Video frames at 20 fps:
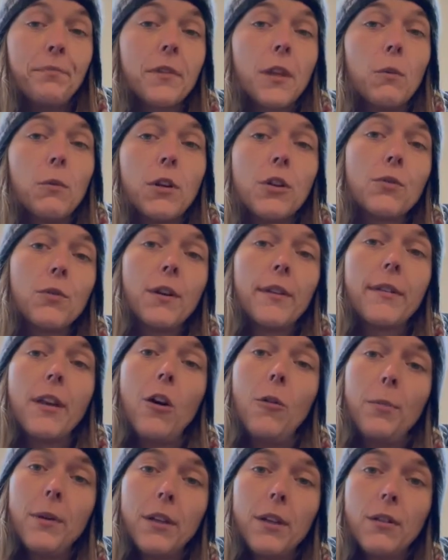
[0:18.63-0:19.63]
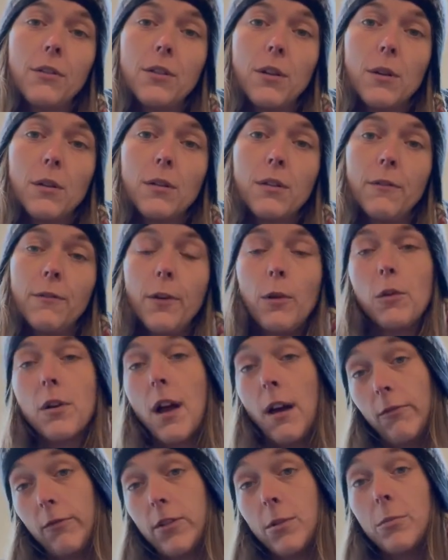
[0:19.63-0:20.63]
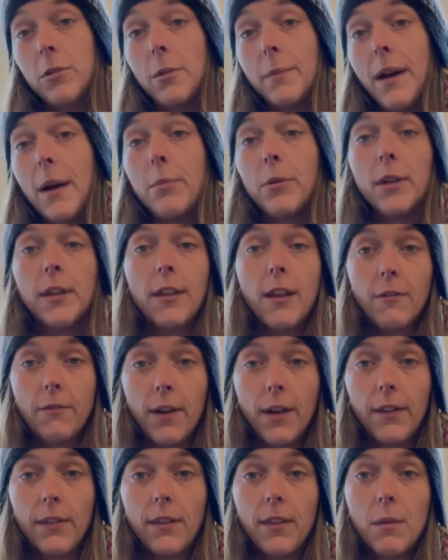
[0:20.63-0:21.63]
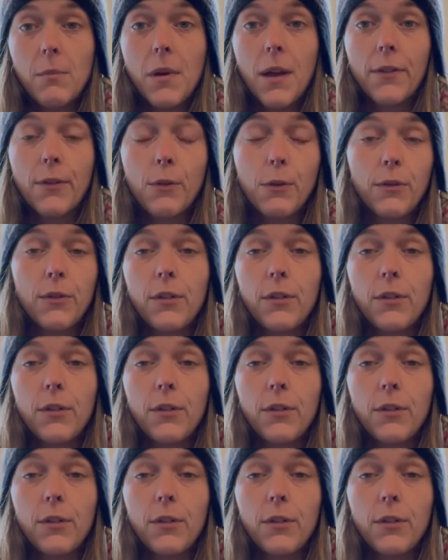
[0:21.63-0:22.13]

which was helping your dog to feel comfortable about putting their face in the muzzle,